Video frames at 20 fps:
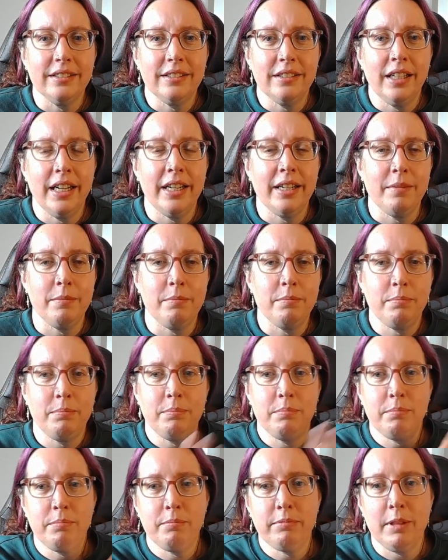and
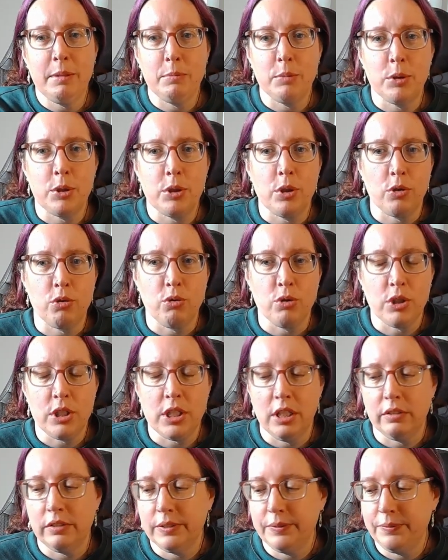prep more sock drawer stuff.